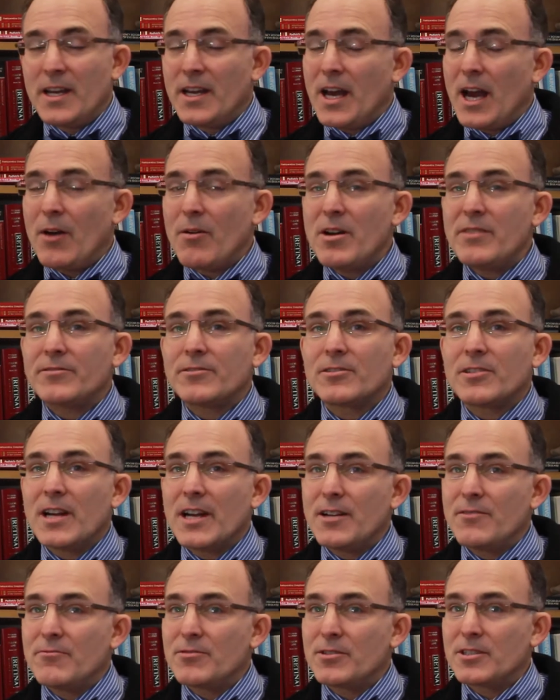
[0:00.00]
However,
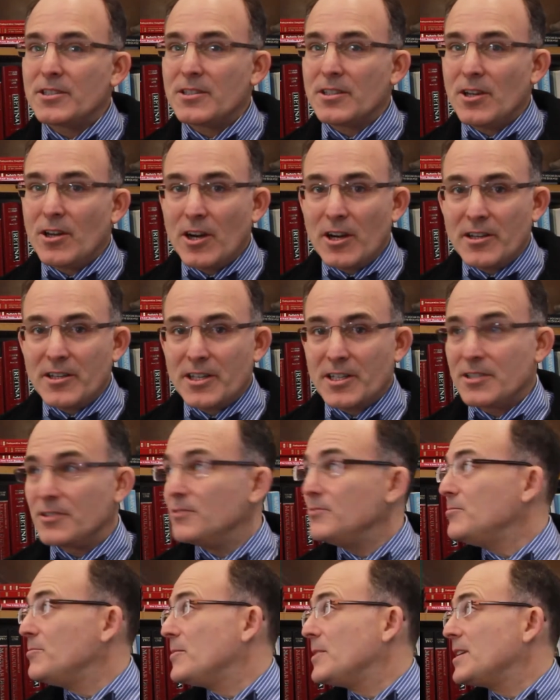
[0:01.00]
I would
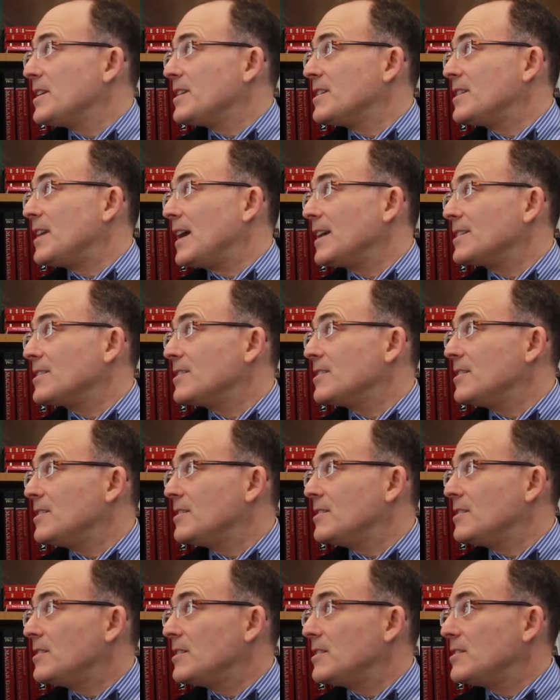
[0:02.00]
argue that
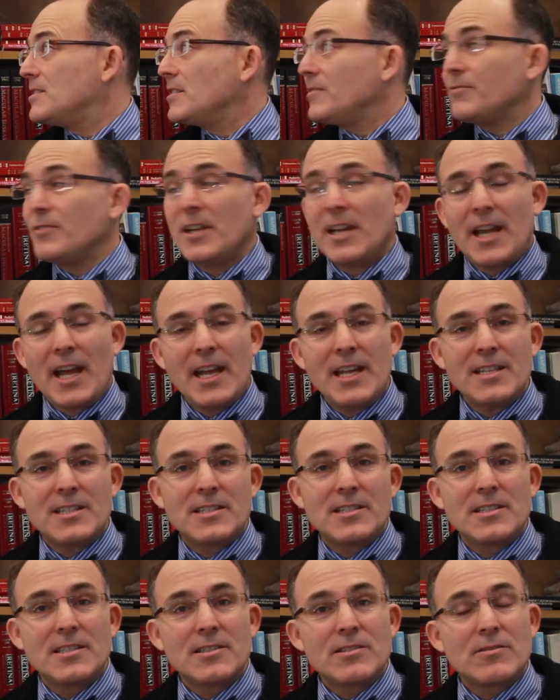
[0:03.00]
different
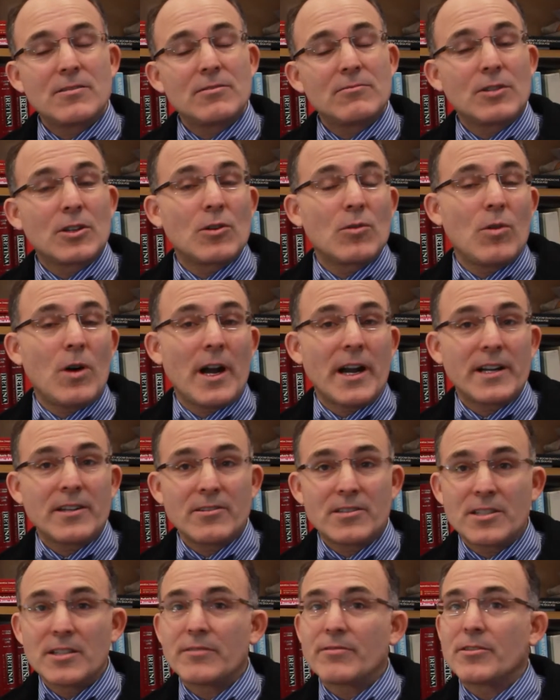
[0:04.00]
cases require
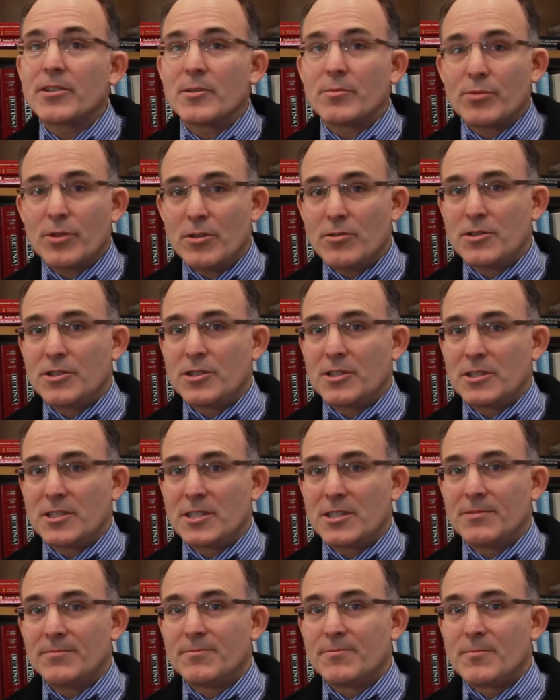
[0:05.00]
different
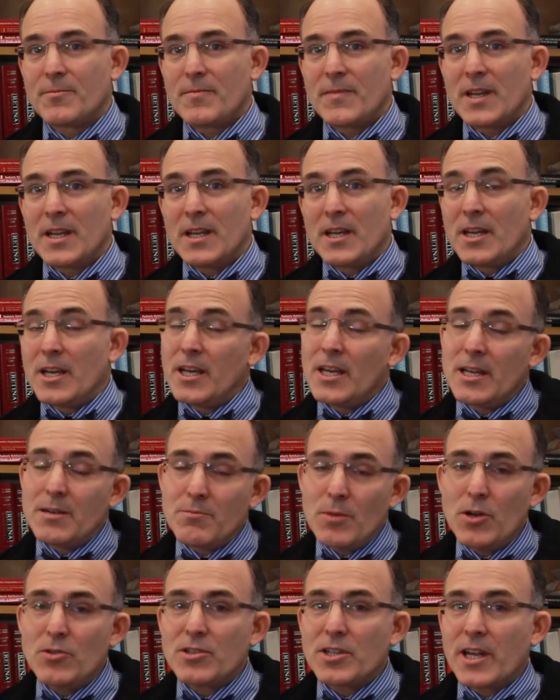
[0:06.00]
approaches. In
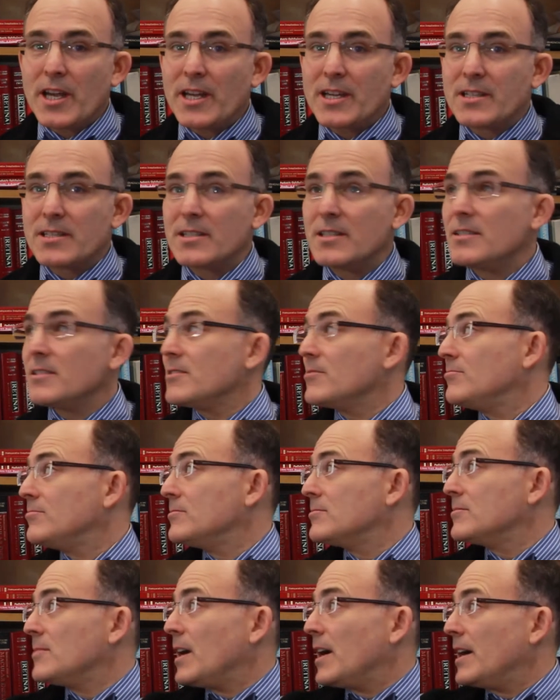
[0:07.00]
most cases,
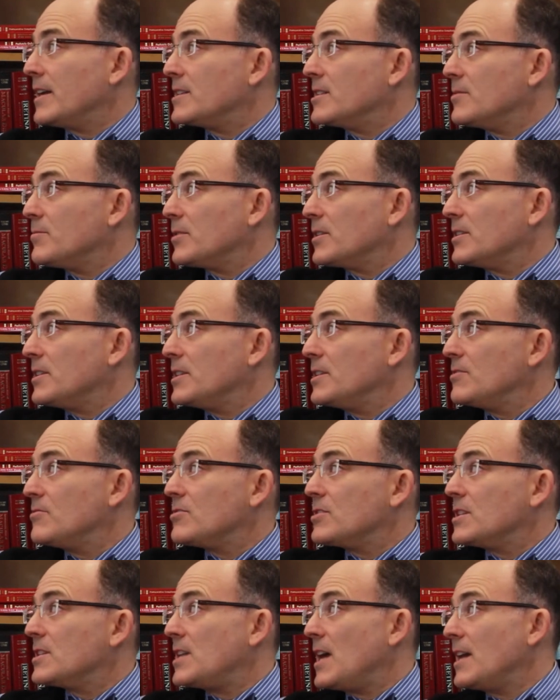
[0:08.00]
I typically
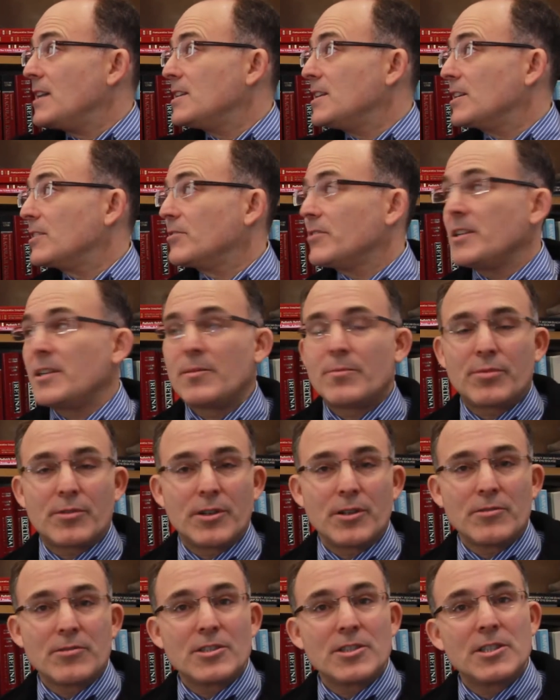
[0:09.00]
use a 10-degree
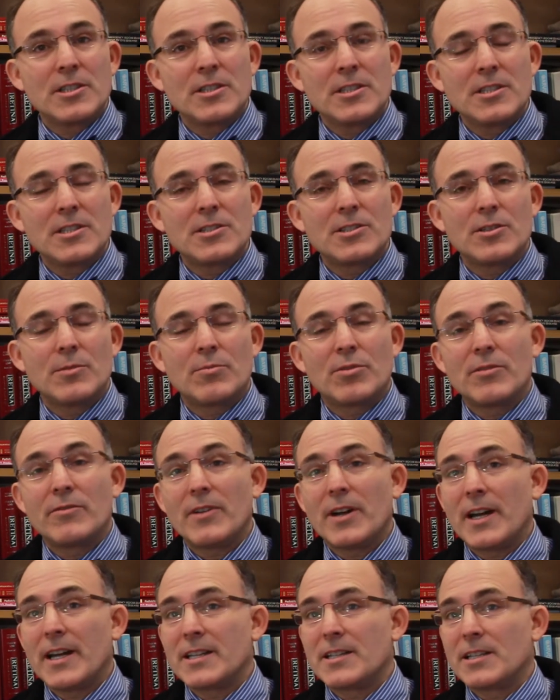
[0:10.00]
approach to
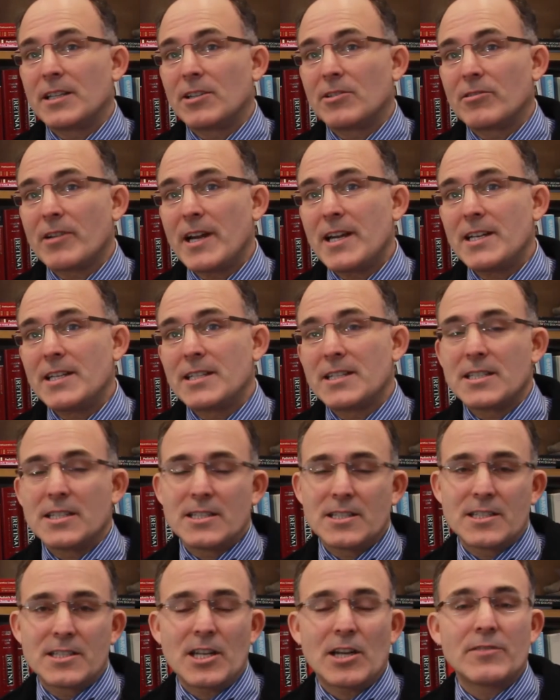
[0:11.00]
provide the
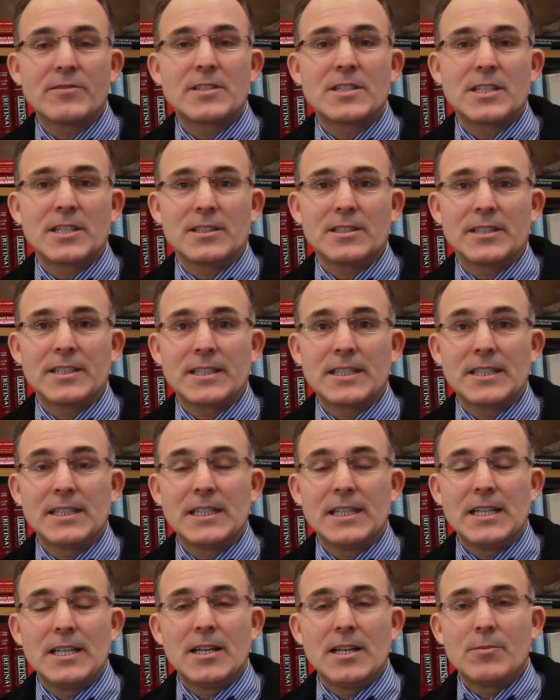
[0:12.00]
greatest self-sealing
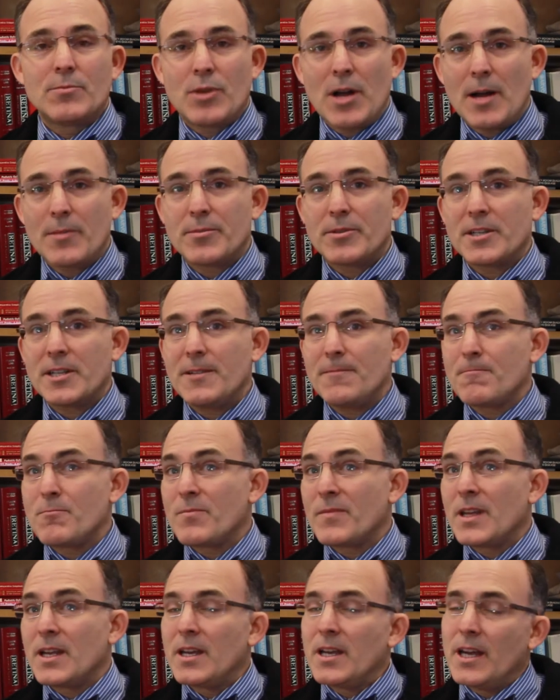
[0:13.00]
property,
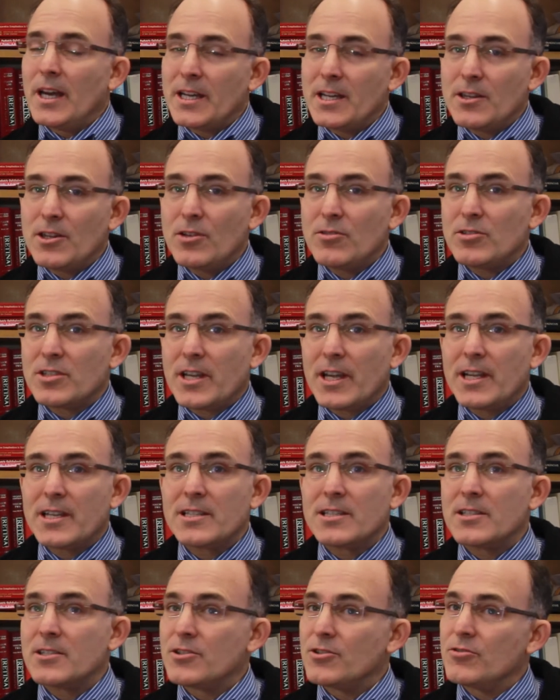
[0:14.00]
and in those
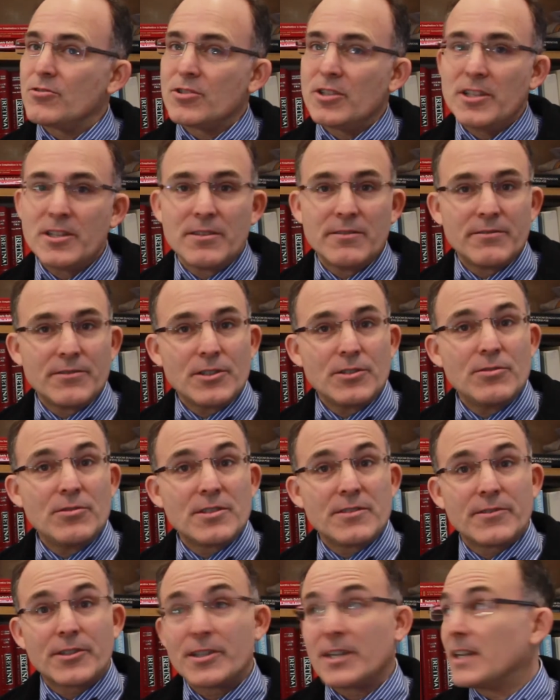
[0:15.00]
cases usually the view
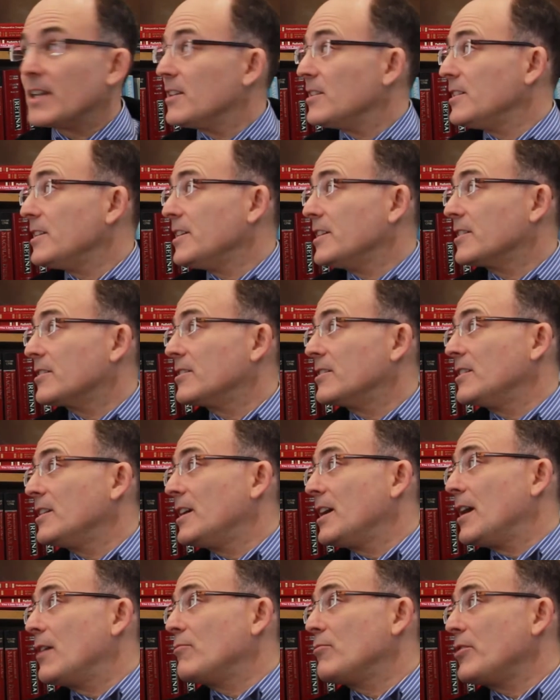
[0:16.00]
is very clear
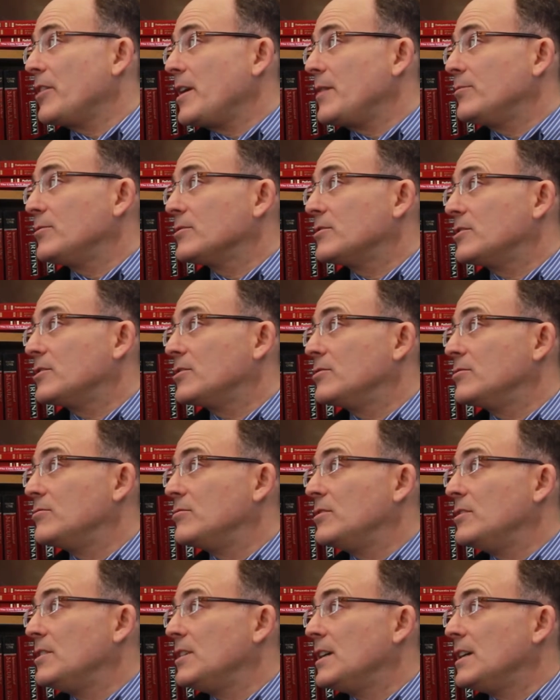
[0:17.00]
and we're able
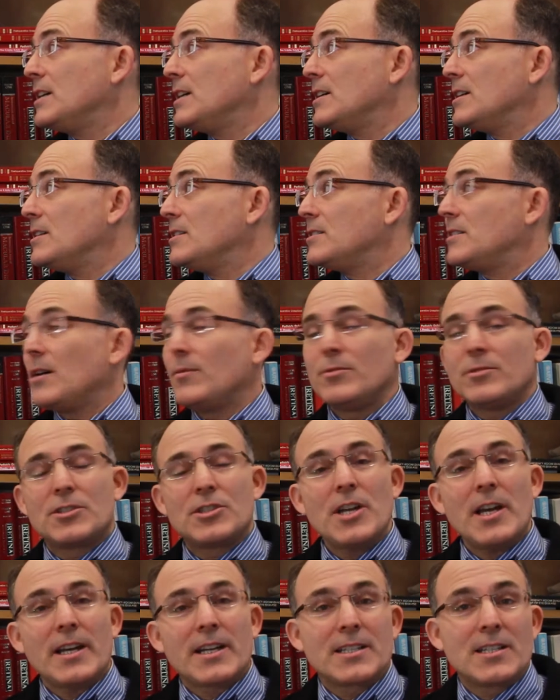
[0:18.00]
to double
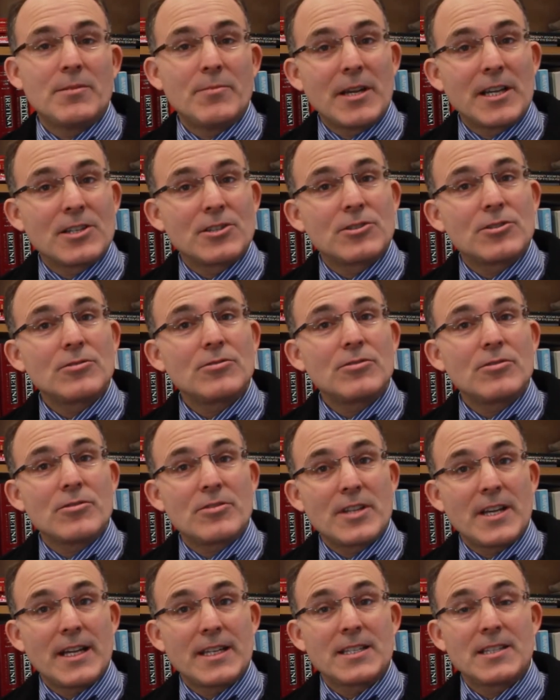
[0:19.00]
check to make sure
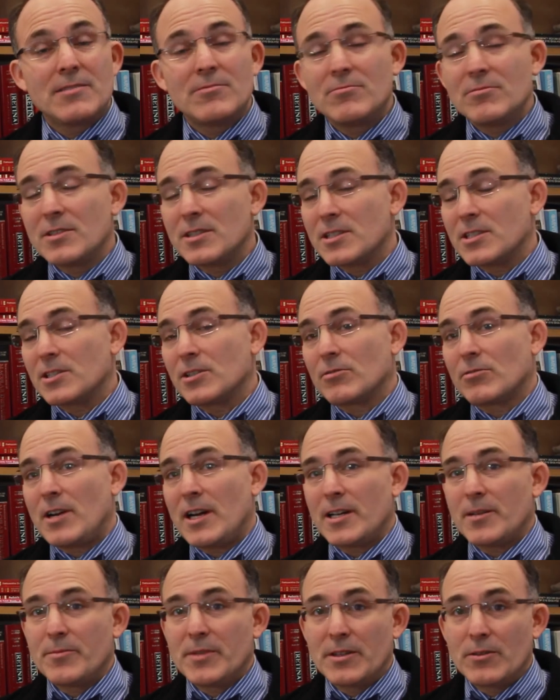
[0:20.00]
that the
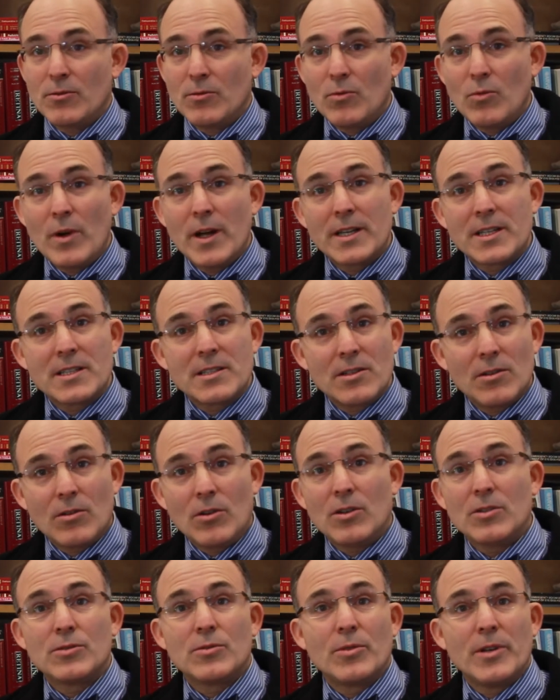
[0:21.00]
sclerotomy went
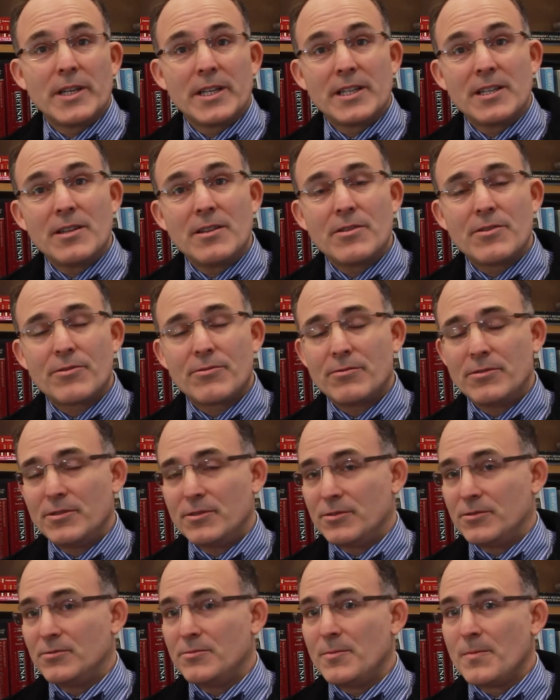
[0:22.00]
all the way
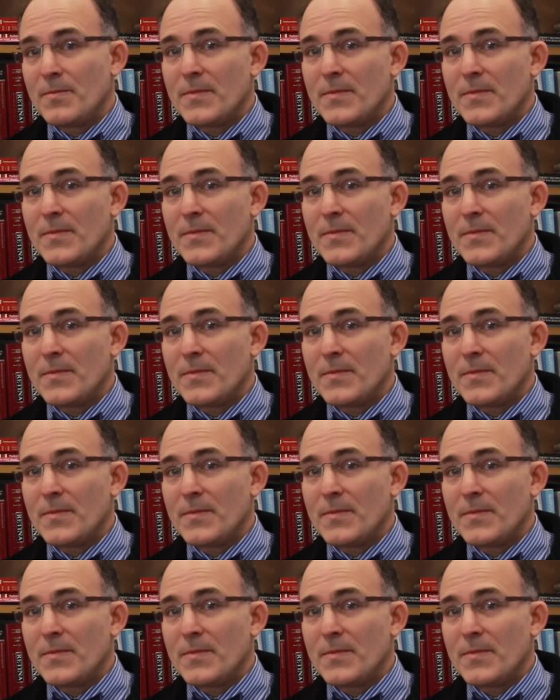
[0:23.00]
through